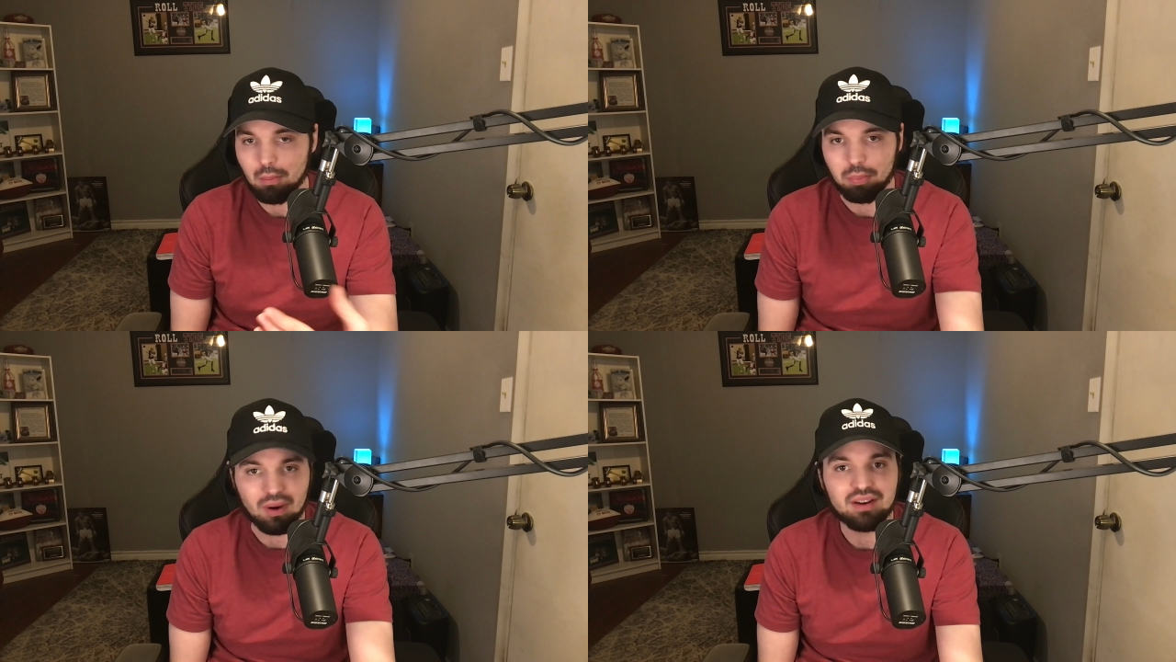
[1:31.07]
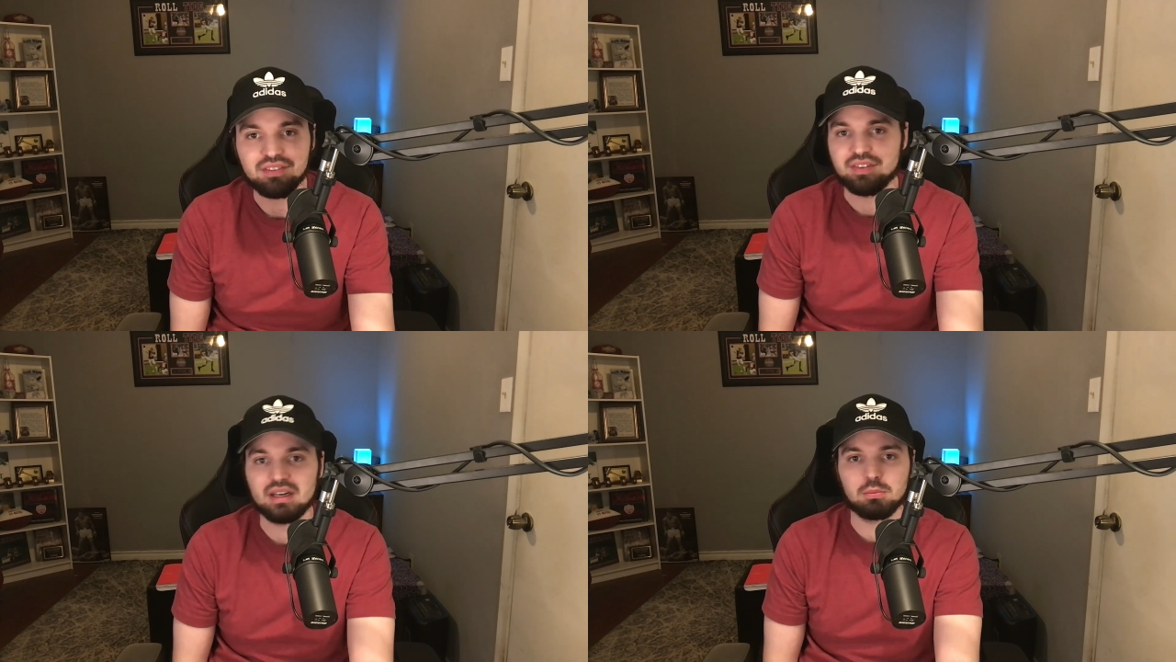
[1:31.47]
Brent
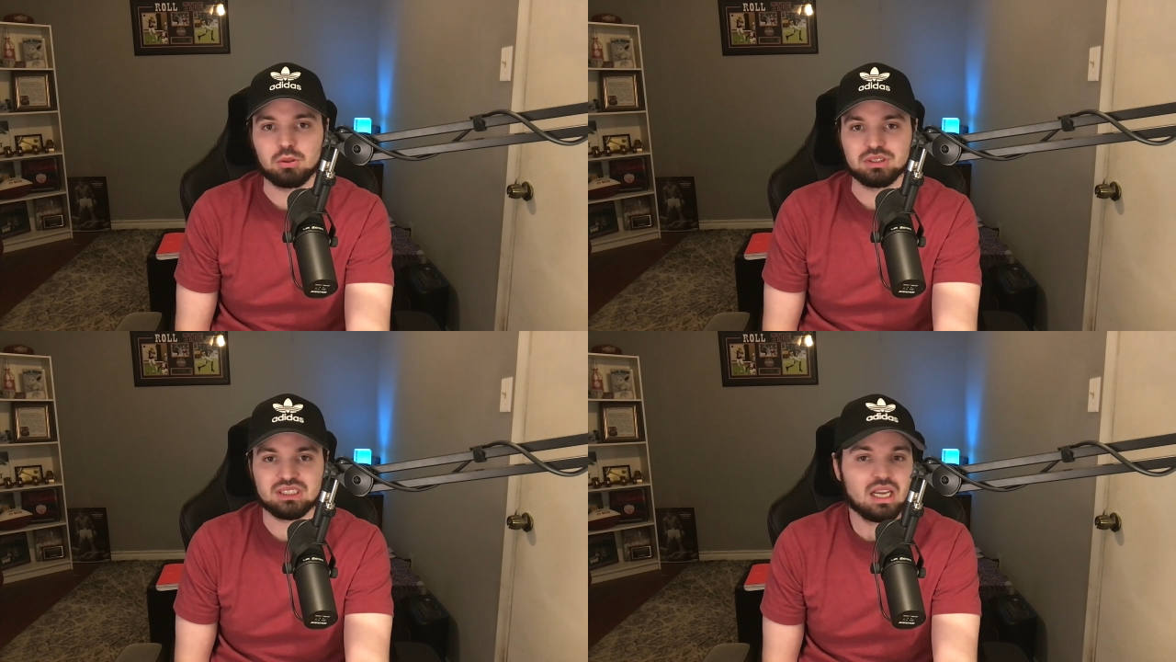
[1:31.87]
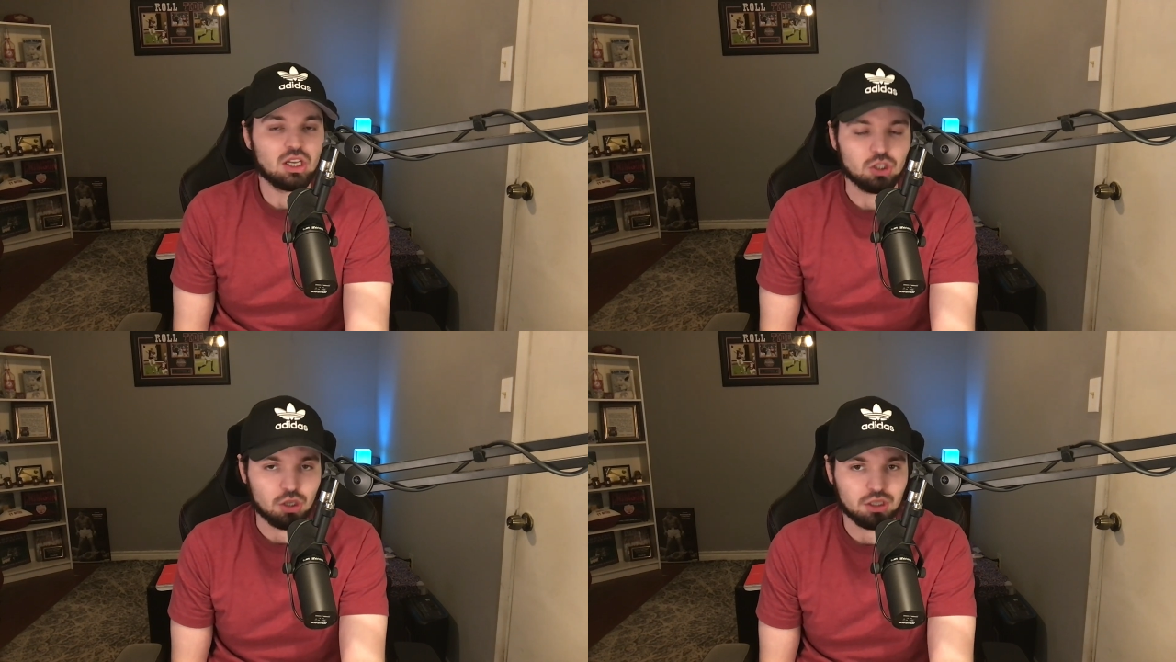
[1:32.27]
Venables
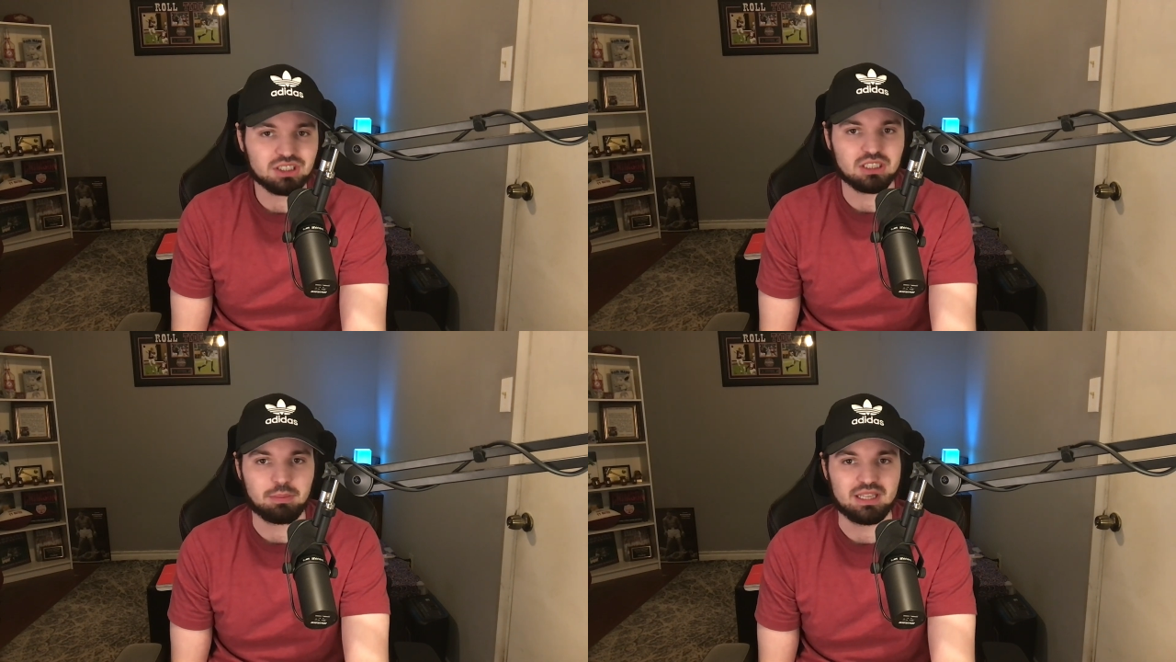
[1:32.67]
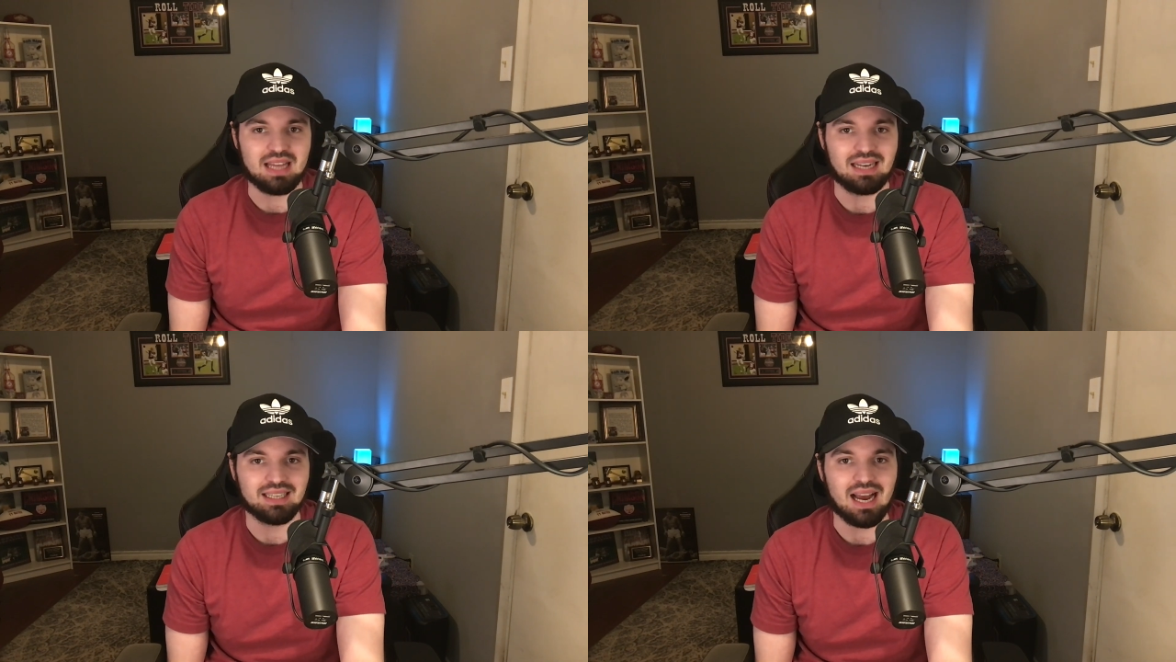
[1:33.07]
looks to be
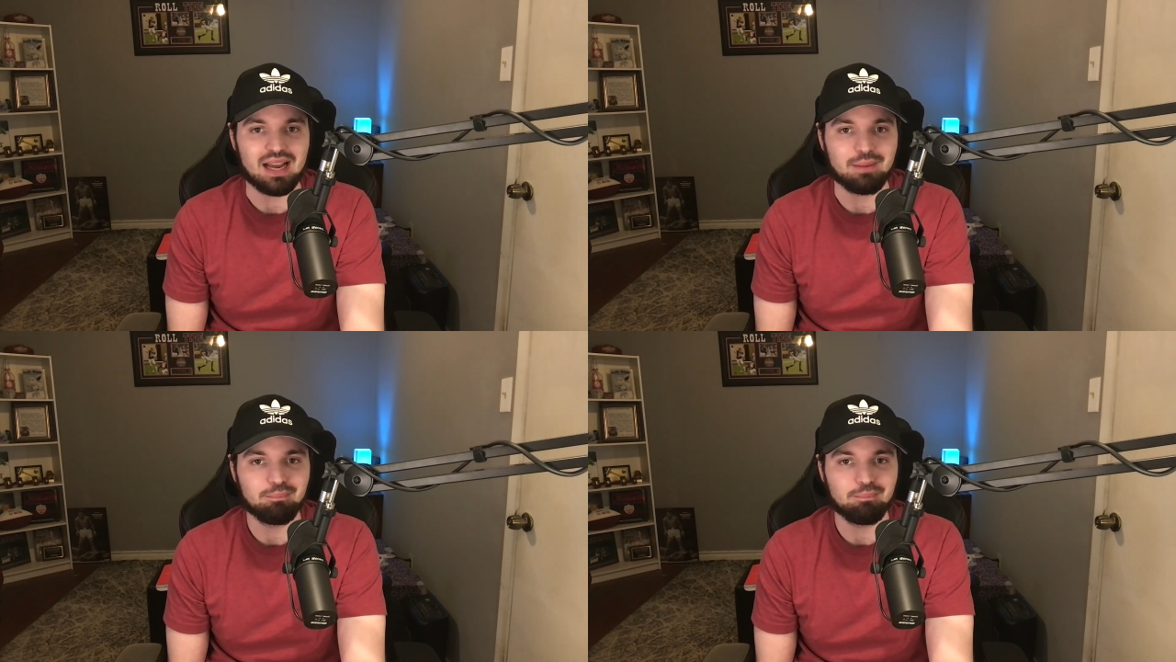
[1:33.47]
that guy.